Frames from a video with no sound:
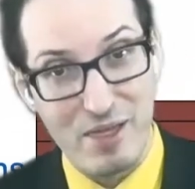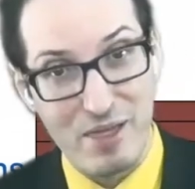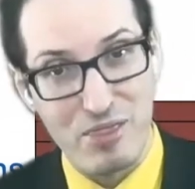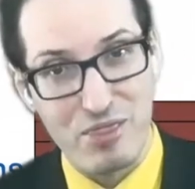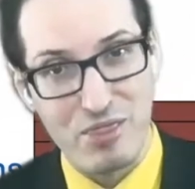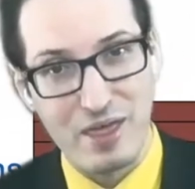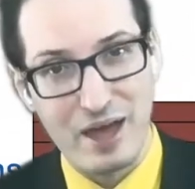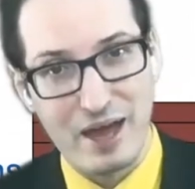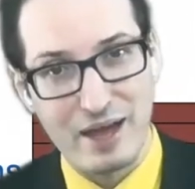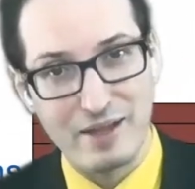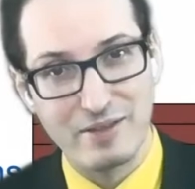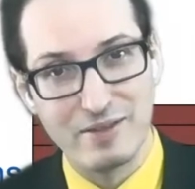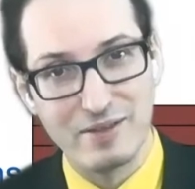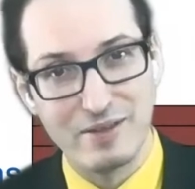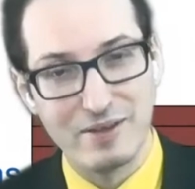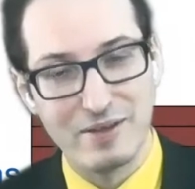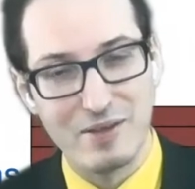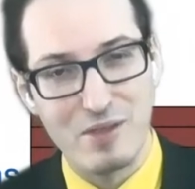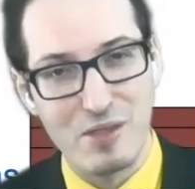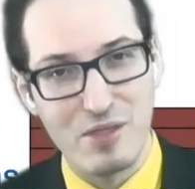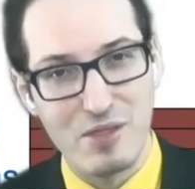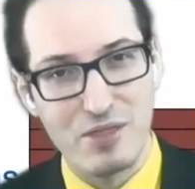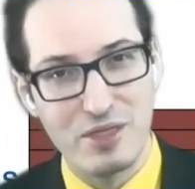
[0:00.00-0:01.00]
than
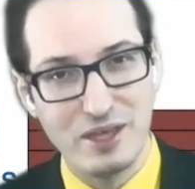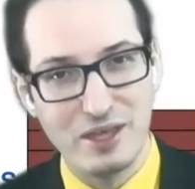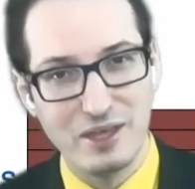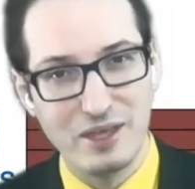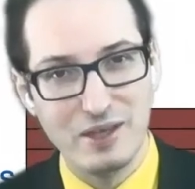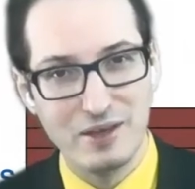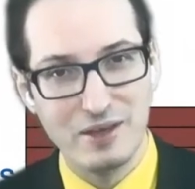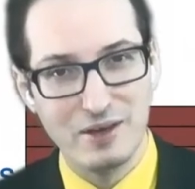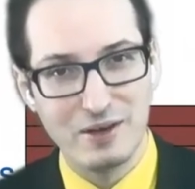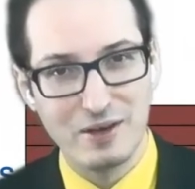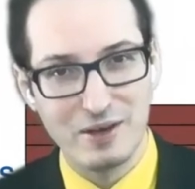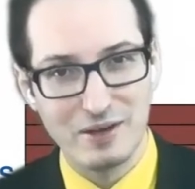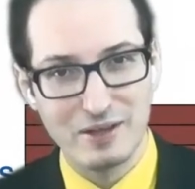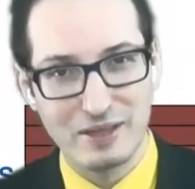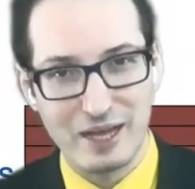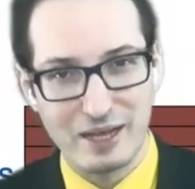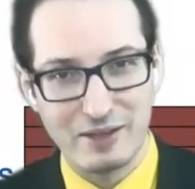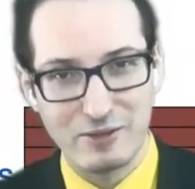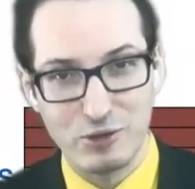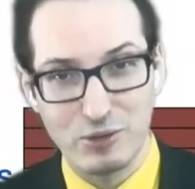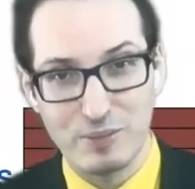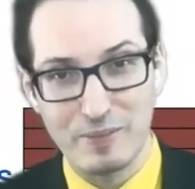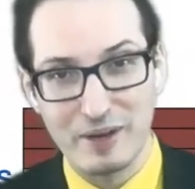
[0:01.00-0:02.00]
the
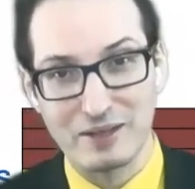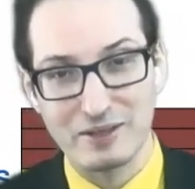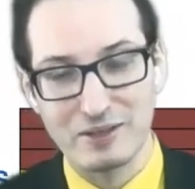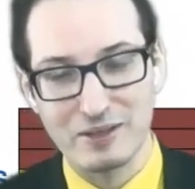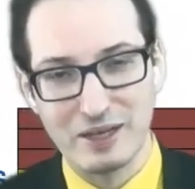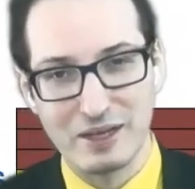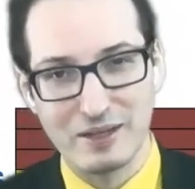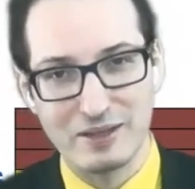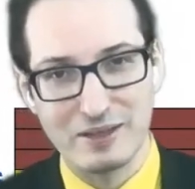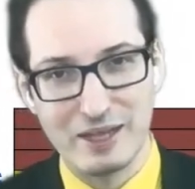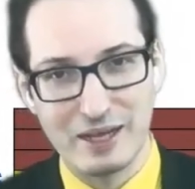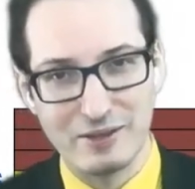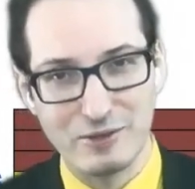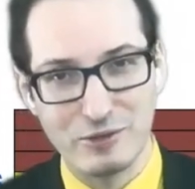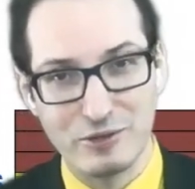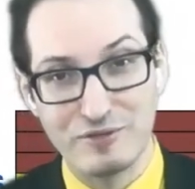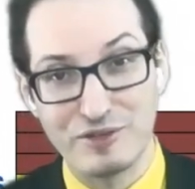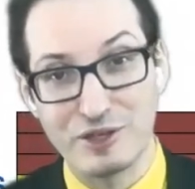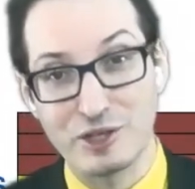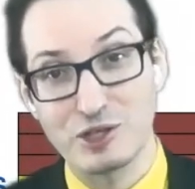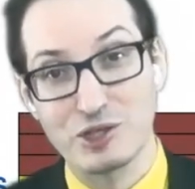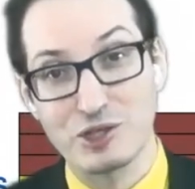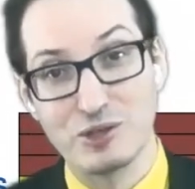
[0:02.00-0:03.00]

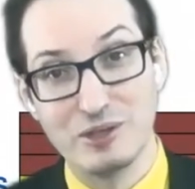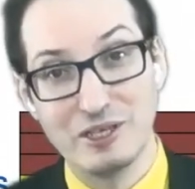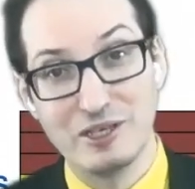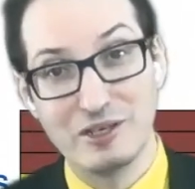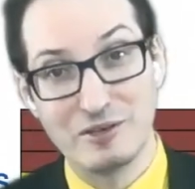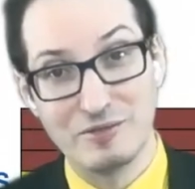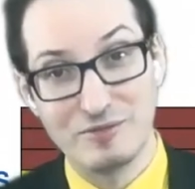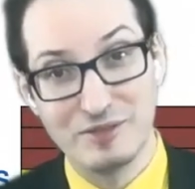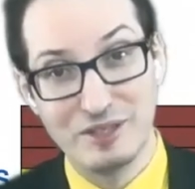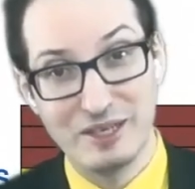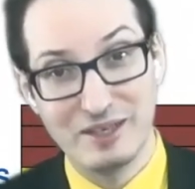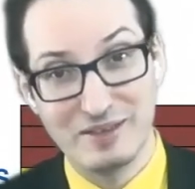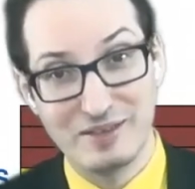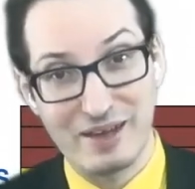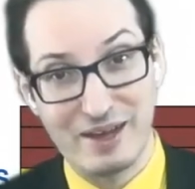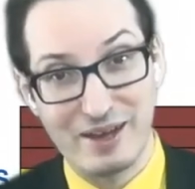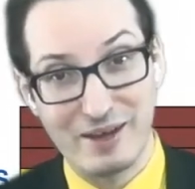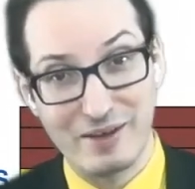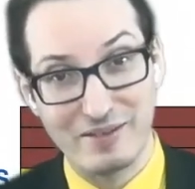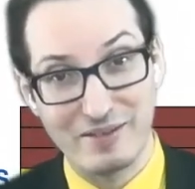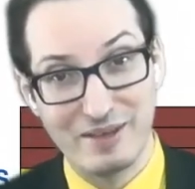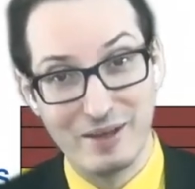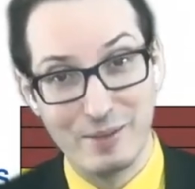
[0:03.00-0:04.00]
versioning of the
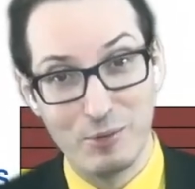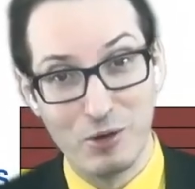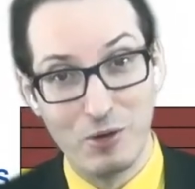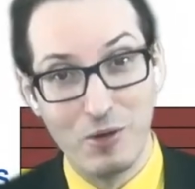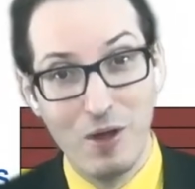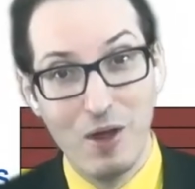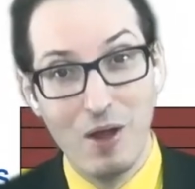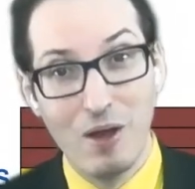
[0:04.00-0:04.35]
entire table.